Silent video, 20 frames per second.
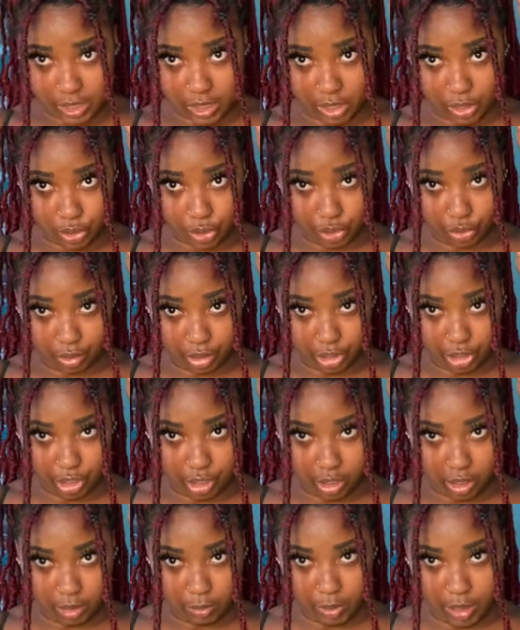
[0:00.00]
the
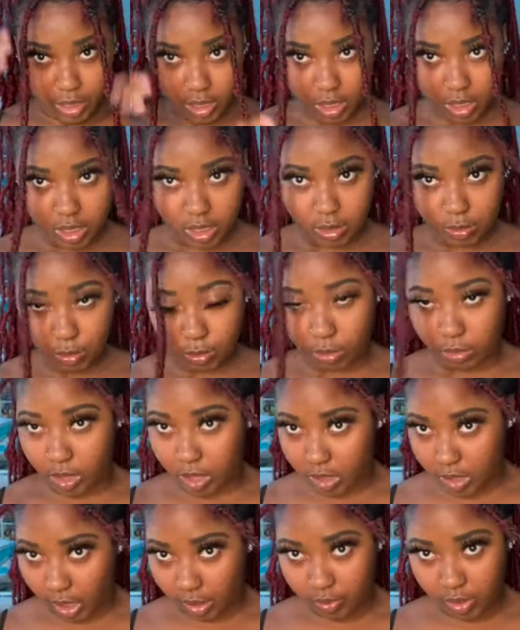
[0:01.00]
scrunchie because
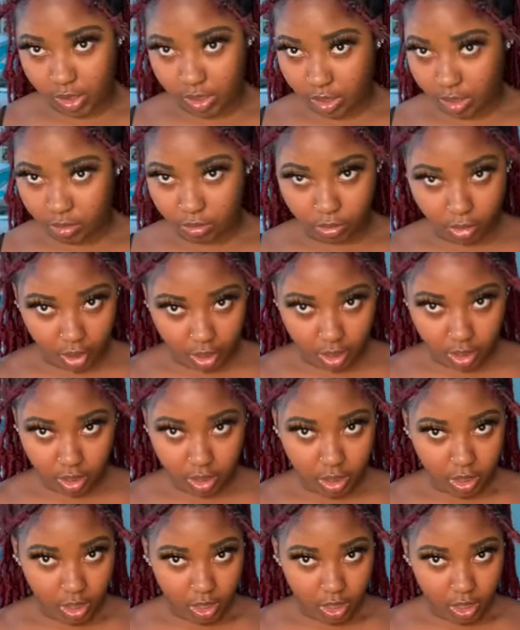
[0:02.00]
it's obviously red.